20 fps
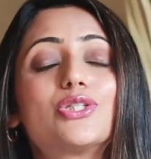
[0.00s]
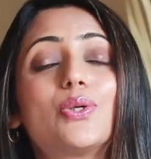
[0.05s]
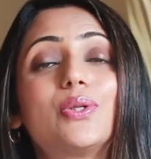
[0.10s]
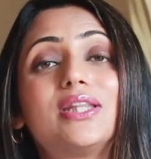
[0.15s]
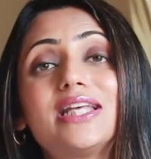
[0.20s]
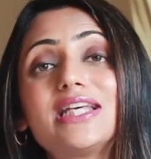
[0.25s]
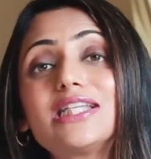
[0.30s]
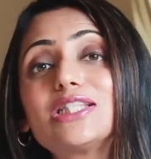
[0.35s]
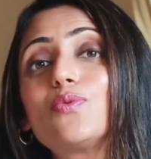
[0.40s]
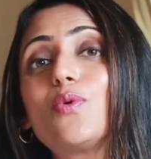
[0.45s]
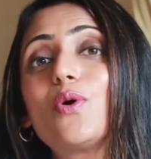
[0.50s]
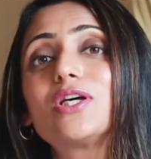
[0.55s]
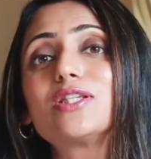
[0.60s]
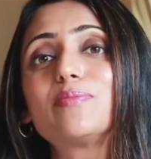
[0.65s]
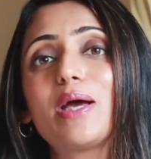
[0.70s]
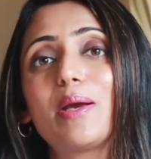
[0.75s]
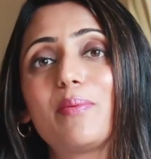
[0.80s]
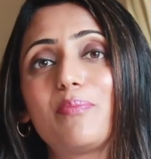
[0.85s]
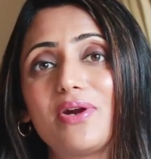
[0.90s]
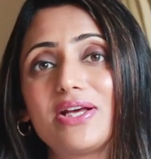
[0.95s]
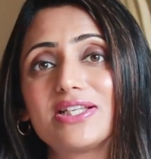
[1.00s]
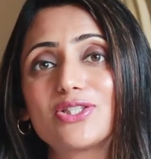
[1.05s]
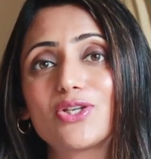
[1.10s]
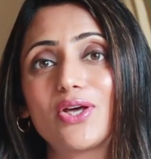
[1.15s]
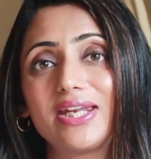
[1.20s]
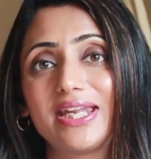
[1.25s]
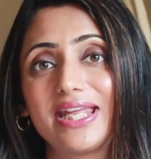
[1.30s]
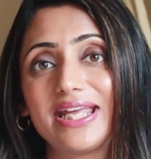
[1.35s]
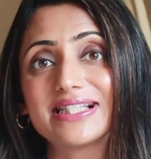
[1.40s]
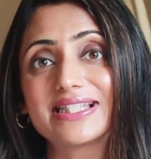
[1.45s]
So this was my
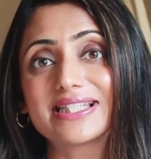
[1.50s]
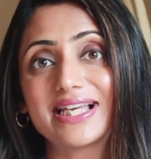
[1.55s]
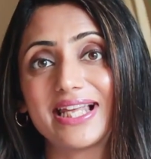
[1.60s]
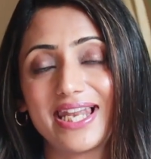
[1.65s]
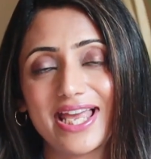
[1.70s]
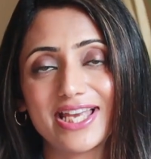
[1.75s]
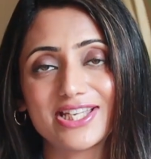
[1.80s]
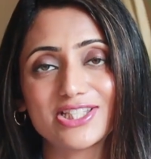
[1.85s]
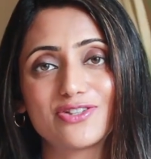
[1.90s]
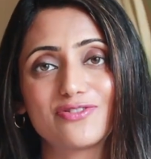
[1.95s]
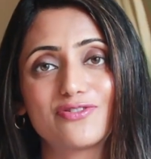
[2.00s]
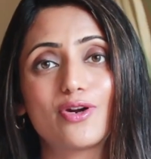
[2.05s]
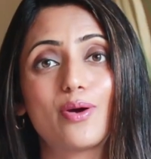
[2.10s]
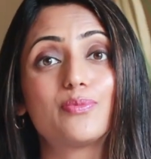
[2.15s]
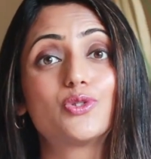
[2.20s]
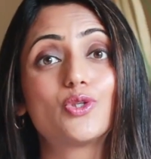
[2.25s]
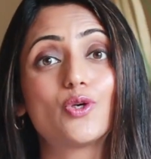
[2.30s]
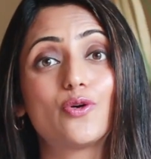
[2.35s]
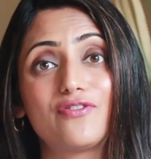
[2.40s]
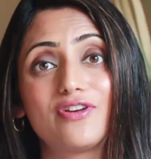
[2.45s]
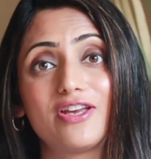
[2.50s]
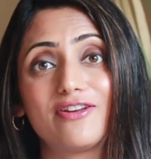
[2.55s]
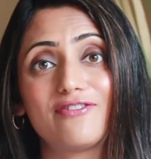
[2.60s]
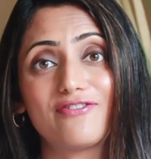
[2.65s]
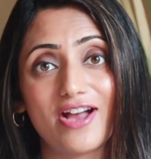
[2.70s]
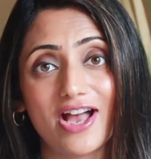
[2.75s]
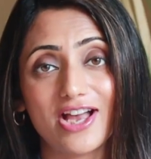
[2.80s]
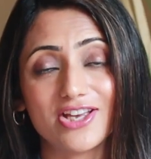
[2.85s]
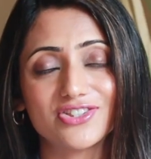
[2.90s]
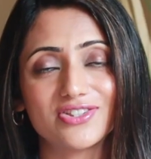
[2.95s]
press-on nails collection from JOFAY
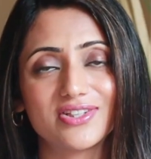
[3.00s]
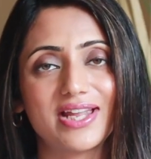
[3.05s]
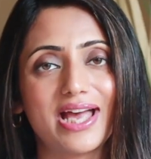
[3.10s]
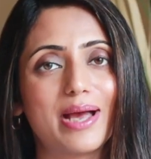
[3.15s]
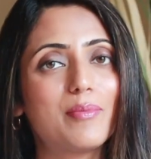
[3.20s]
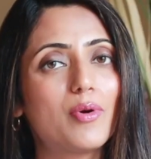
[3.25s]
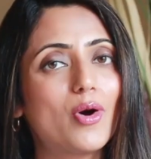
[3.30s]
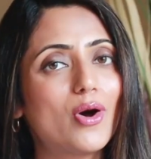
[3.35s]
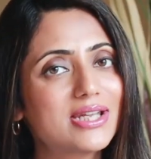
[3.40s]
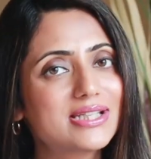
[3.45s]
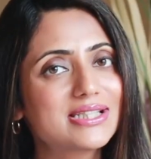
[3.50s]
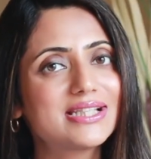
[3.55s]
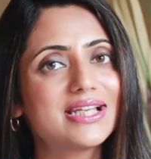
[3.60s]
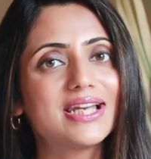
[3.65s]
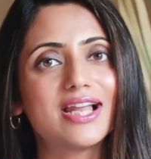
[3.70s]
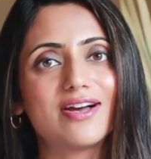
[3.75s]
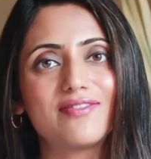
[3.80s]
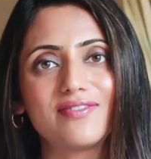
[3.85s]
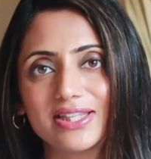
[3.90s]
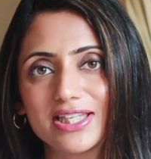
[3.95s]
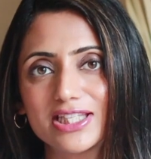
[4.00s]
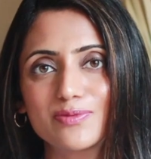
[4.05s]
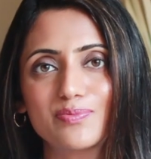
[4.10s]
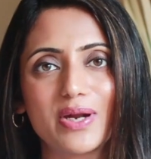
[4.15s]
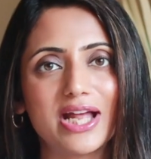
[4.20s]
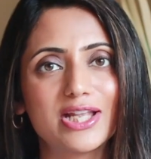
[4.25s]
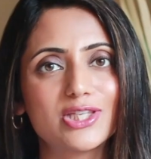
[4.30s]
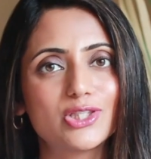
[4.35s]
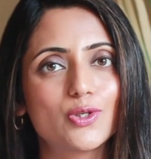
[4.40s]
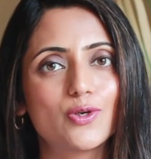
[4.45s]
Fashion. I'm honestly loving this
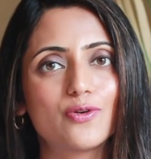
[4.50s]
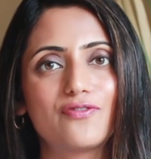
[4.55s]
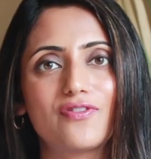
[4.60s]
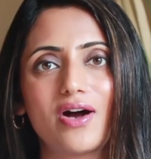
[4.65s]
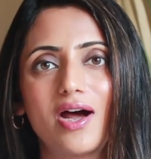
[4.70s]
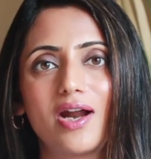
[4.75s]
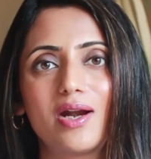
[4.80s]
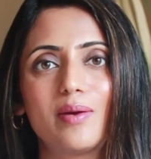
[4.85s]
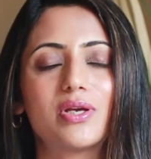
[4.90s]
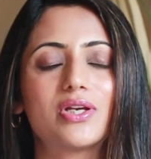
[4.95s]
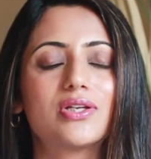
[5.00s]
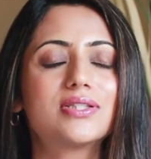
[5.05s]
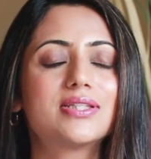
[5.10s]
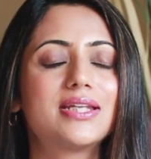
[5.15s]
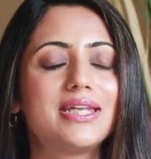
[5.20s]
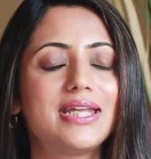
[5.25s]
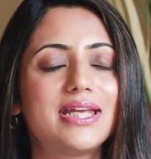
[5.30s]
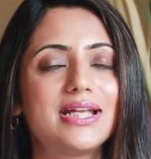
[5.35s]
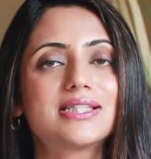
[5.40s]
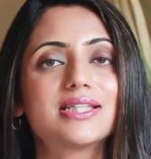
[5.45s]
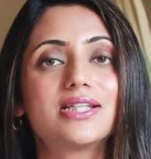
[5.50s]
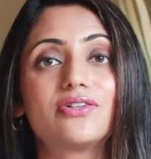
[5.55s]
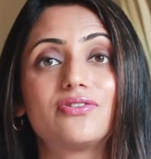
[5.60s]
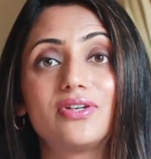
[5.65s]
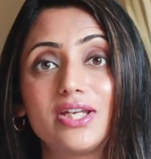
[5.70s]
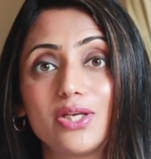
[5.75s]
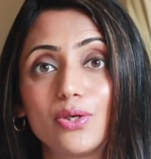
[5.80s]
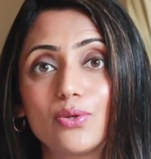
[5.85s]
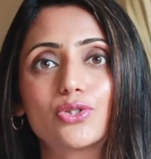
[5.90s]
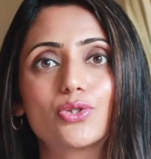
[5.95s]
brand so far because the nails are
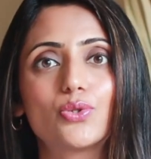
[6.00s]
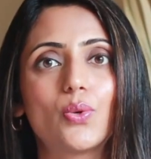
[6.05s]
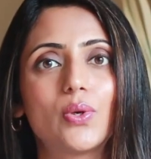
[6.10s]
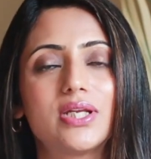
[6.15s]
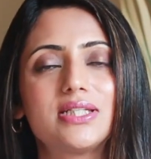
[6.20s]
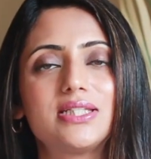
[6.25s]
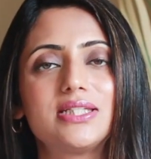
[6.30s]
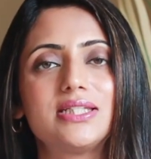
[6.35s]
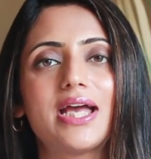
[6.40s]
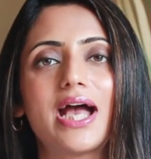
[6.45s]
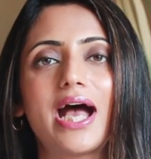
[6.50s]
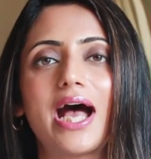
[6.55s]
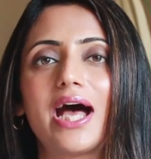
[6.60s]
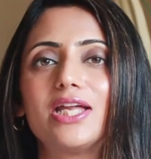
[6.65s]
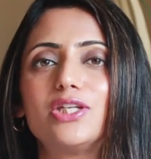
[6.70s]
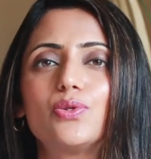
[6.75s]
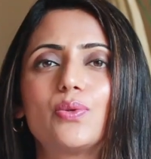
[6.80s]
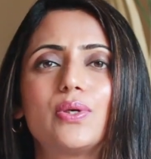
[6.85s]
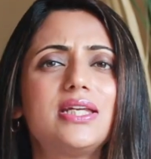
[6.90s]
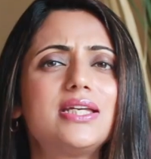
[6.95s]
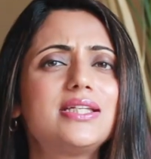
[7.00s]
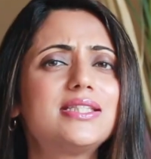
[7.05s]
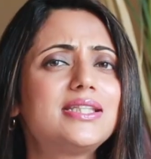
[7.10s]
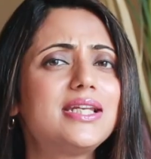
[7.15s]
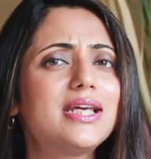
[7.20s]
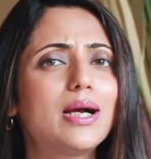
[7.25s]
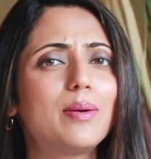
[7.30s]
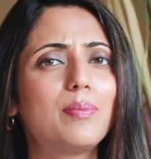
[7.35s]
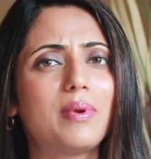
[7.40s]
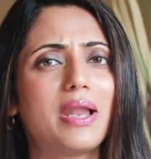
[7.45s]
really good quality and you can
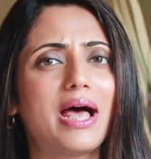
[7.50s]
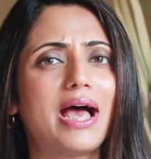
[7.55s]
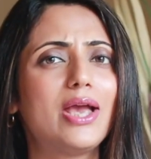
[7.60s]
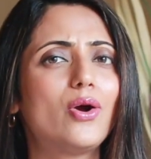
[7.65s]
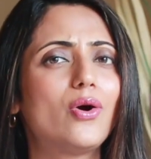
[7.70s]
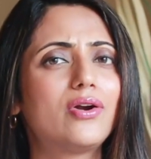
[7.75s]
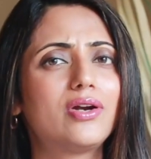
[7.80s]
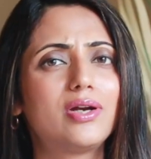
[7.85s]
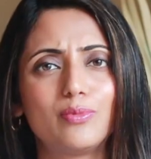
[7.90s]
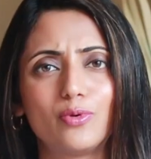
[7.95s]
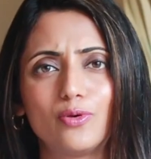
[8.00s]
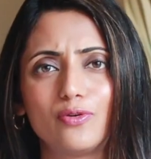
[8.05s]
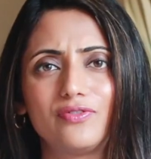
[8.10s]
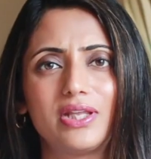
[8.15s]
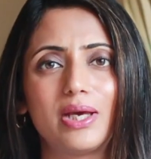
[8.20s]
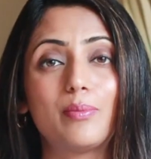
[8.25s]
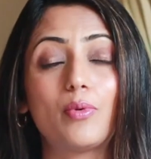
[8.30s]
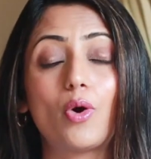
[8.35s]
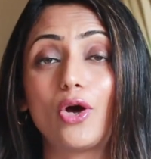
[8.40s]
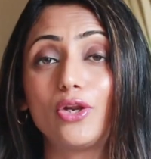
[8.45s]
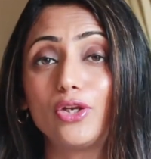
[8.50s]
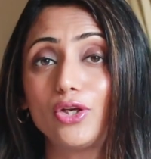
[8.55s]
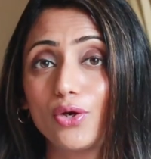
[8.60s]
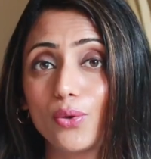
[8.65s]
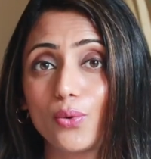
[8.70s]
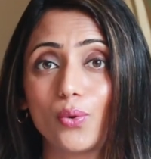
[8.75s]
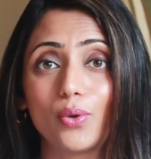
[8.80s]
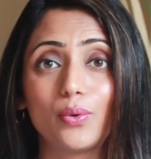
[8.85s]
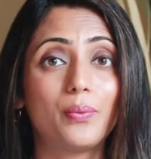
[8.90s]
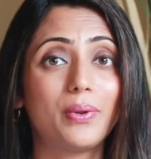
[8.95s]
easily apply or remove them on
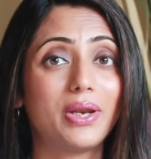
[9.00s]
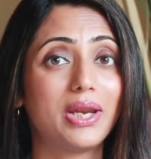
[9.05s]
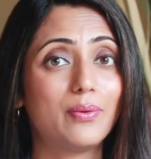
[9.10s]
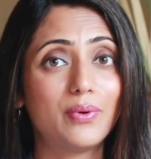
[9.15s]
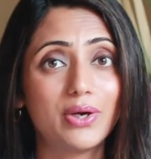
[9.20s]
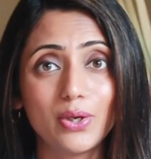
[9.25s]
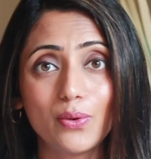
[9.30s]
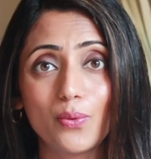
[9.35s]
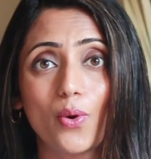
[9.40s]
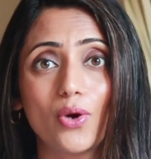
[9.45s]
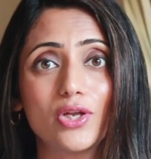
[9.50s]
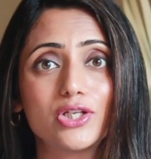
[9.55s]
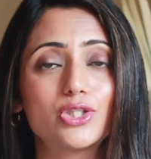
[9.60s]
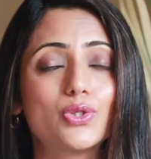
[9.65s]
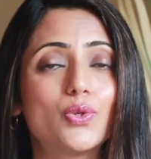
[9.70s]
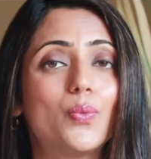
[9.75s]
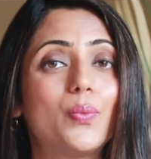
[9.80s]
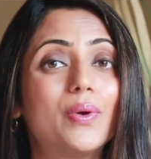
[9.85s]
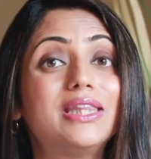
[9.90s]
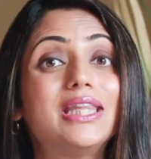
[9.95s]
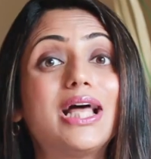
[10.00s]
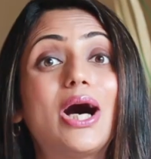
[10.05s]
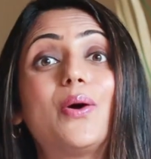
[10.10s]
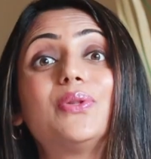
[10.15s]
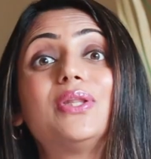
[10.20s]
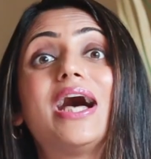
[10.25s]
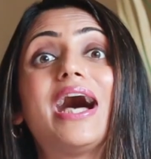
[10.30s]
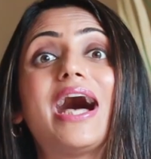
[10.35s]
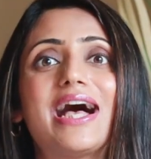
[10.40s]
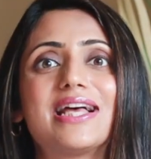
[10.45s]
your own whenever you want to
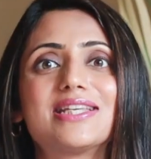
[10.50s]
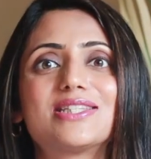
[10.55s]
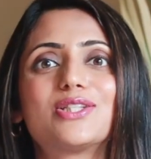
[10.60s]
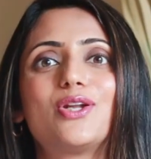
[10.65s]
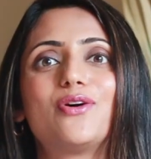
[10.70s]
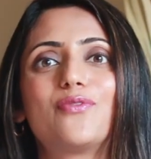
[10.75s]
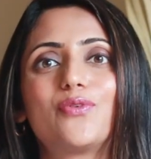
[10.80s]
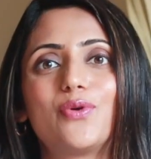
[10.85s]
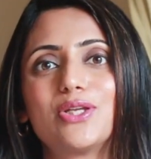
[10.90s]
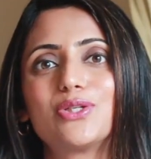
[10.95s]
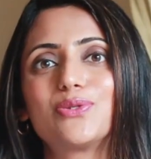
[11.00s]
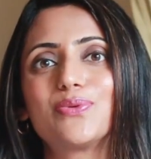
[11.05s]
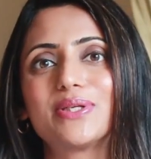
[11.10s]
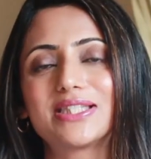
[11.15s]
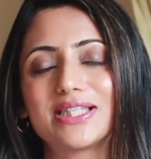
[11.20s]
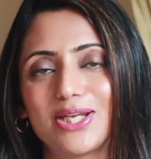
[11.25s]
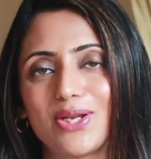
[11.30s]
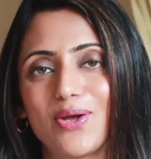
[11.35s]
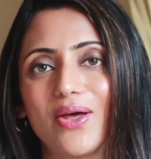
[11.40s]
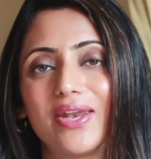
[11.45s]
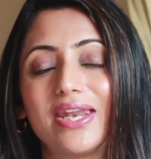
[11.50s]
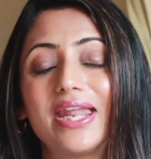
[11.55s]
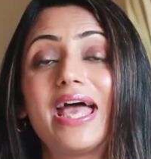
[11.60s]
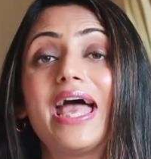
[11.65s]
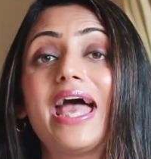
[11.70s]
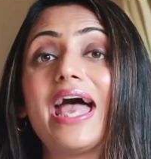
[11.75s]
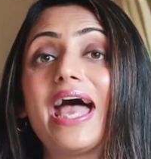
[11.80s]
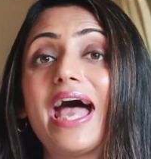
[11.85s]
without the hassle of going to a salon.